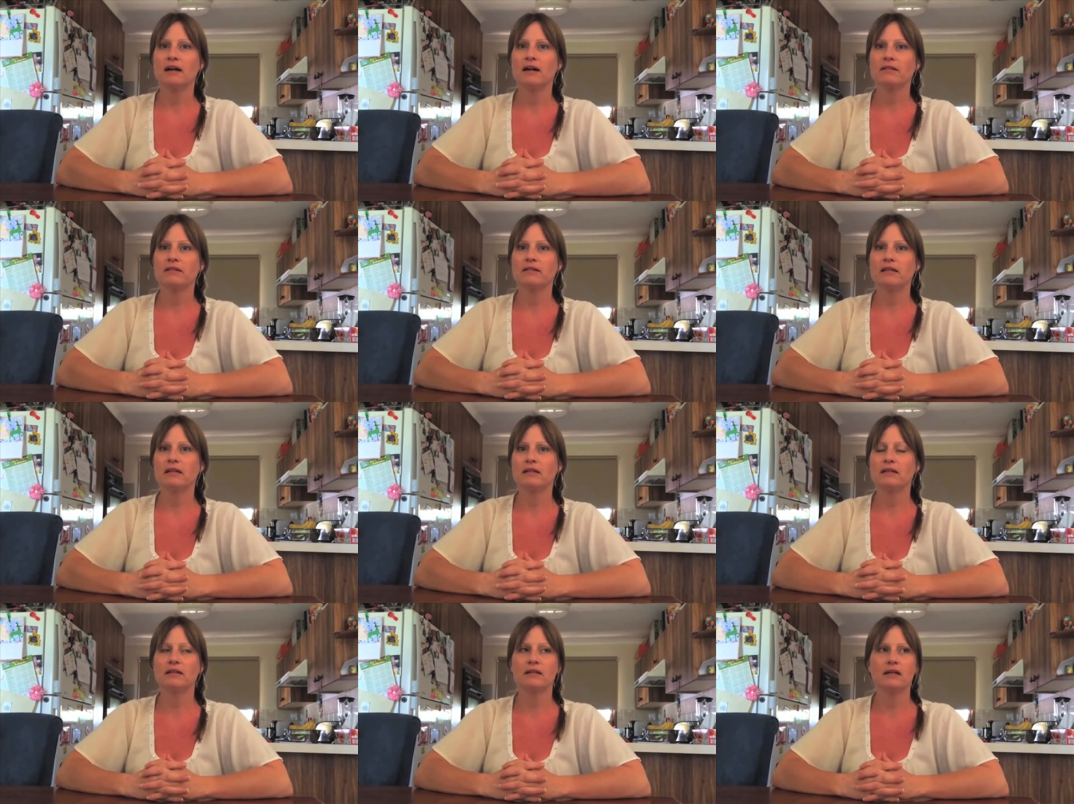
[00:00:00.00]
I
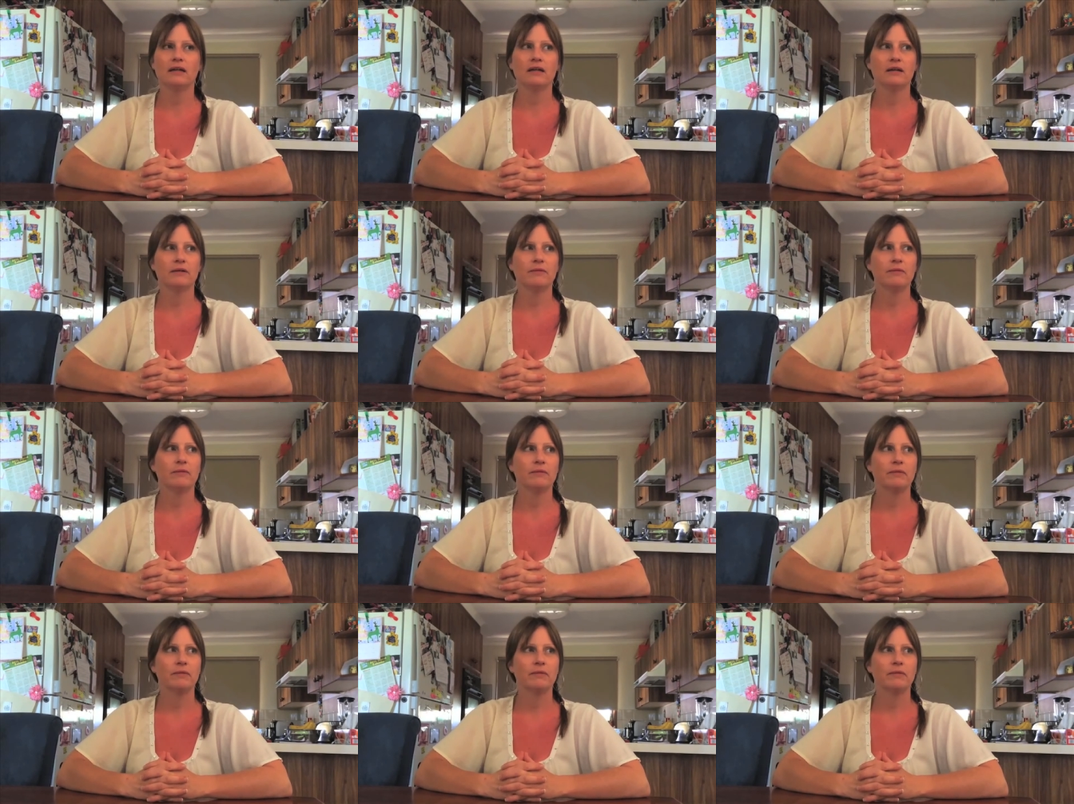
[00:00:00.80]
think uh,
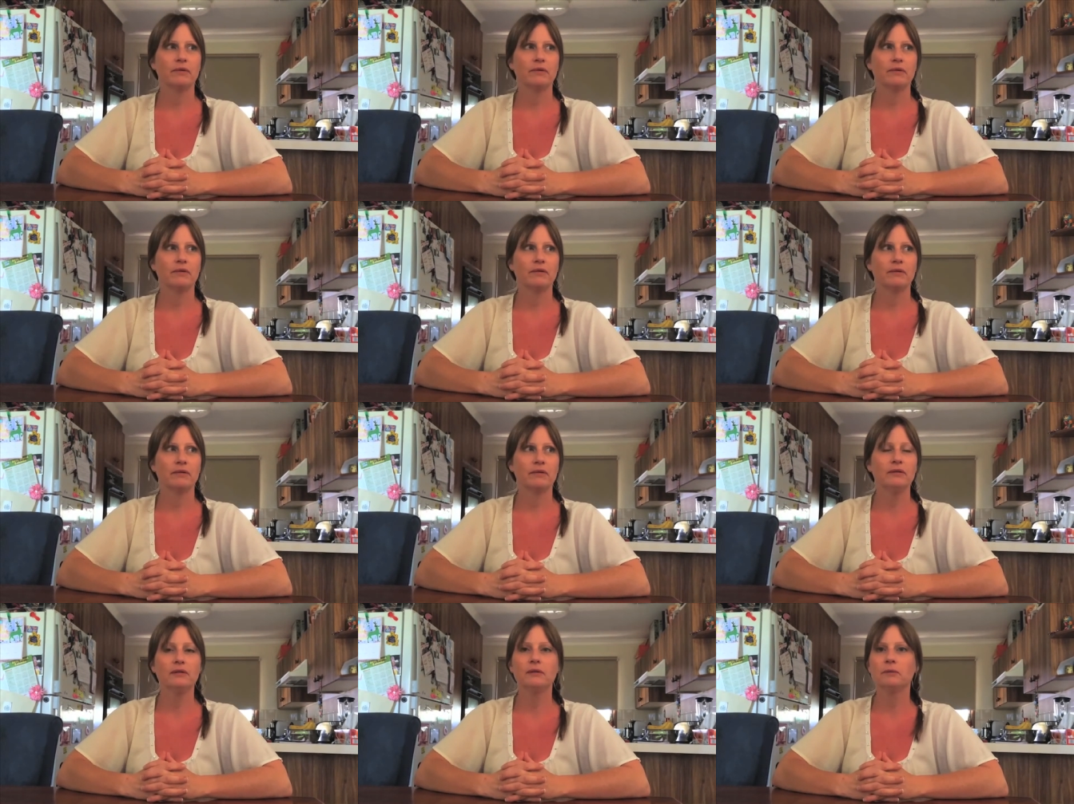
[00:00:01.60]

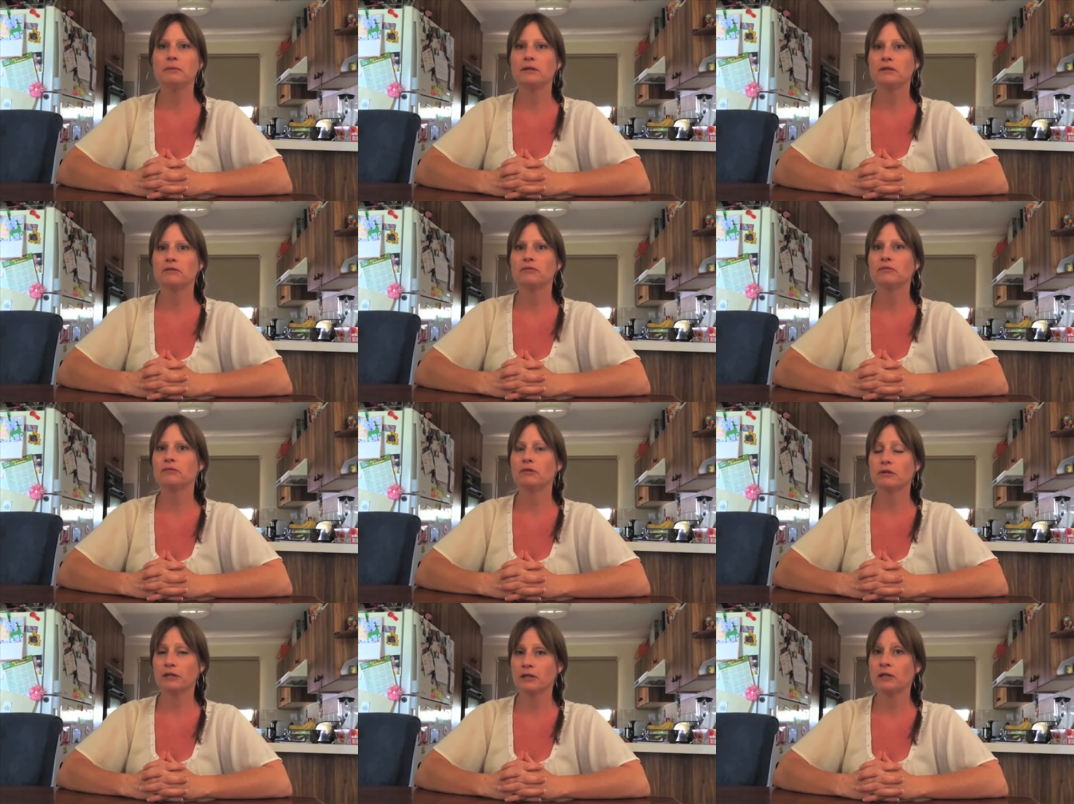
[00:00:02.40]
a little bit of
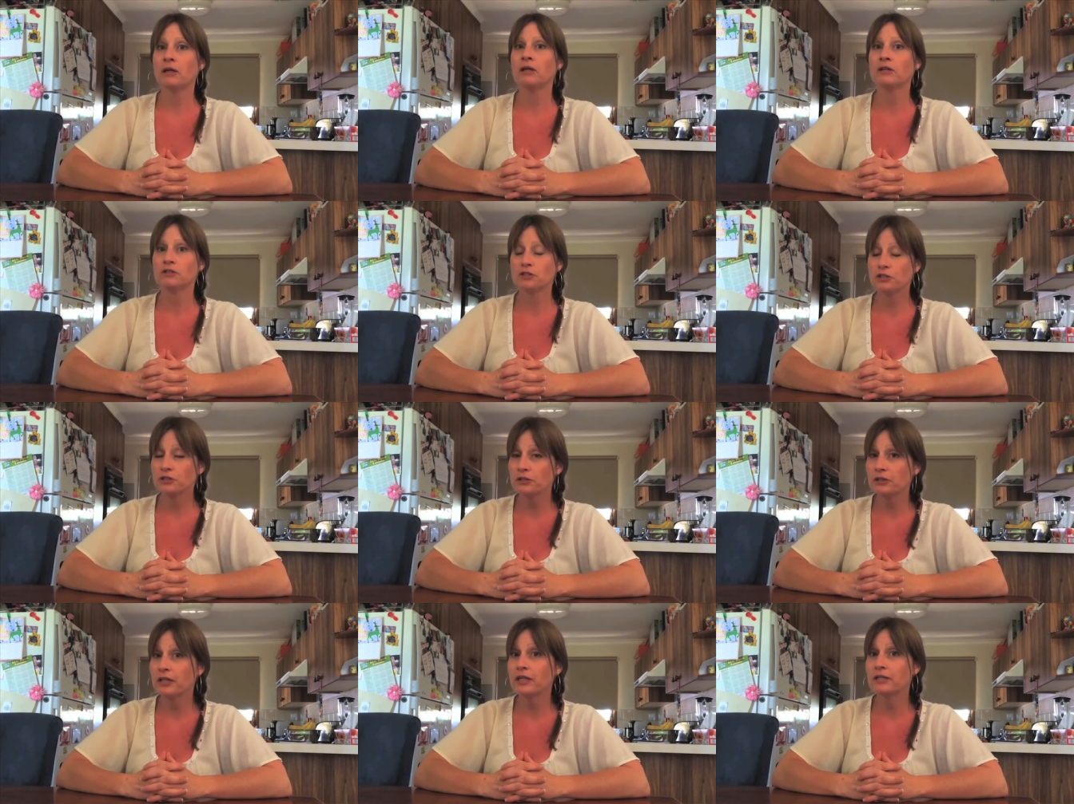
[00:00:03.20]
rockin'
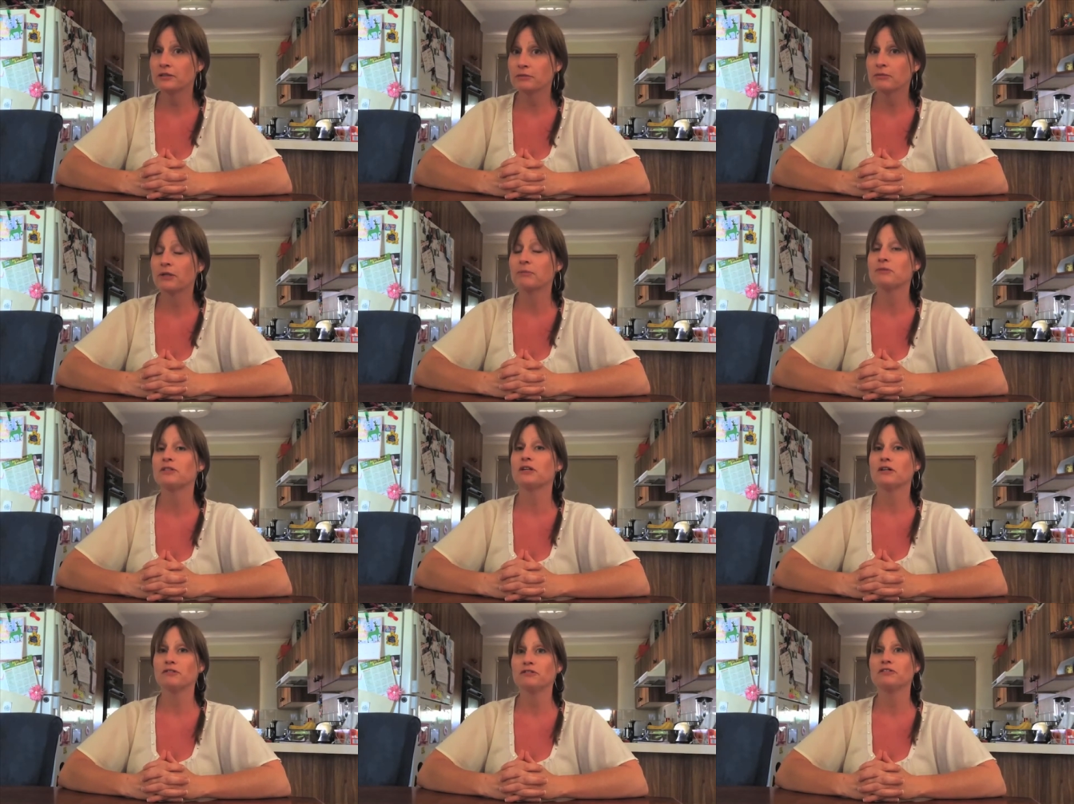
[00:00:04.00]
attitude has rubbed
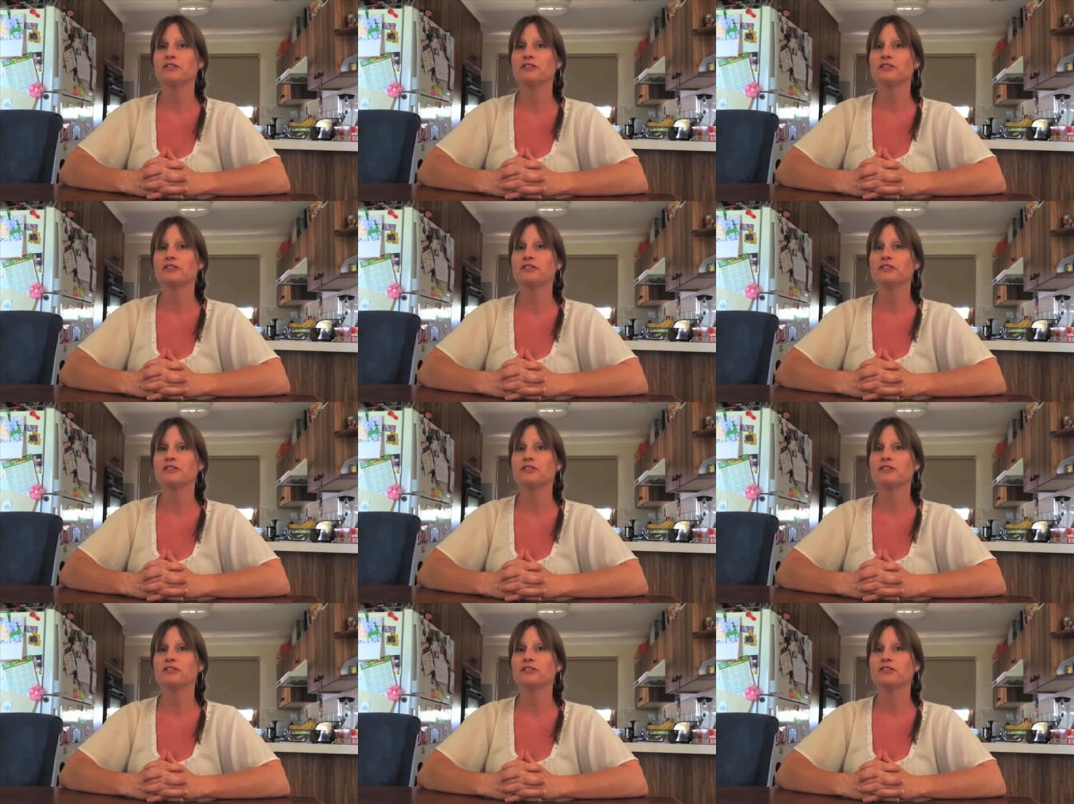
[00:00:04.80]
off,